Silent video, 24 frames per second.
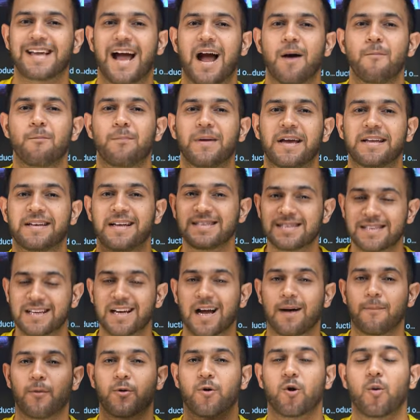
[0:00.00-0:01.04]
campaign in
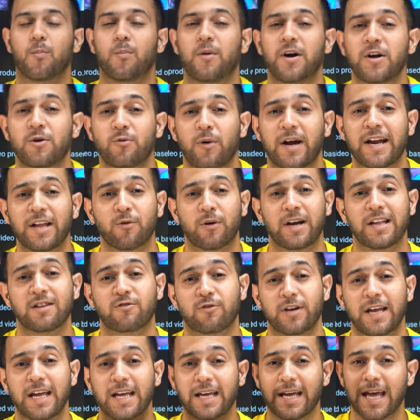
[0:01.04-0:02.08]
Singapore Open
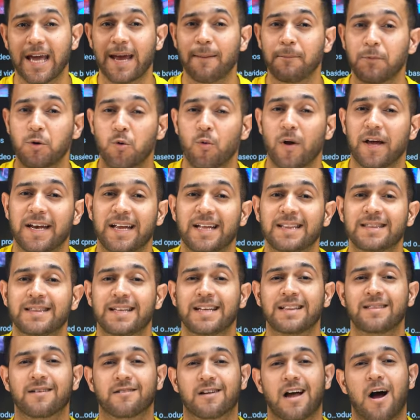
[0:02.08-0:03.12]
2023 came to an end
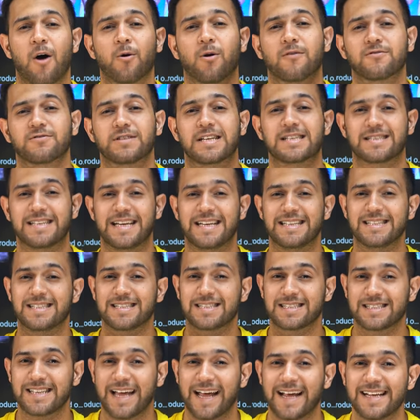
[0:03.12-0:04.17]
in the round of 16
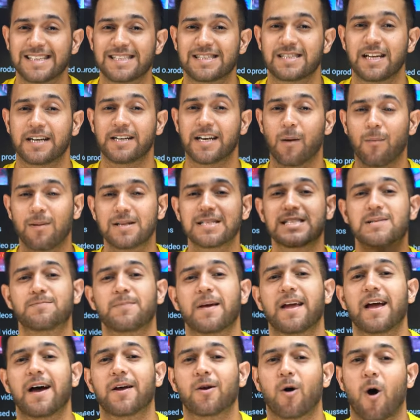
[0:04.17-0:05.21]
stage. The doubles
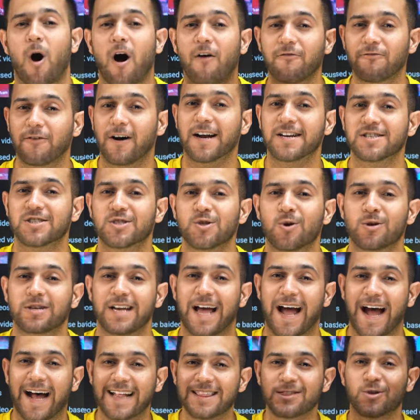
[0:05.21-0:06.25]
pair of Arjun
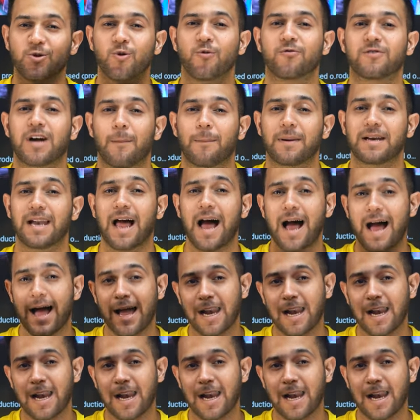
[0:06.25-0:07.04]
and Dhruv Kapila,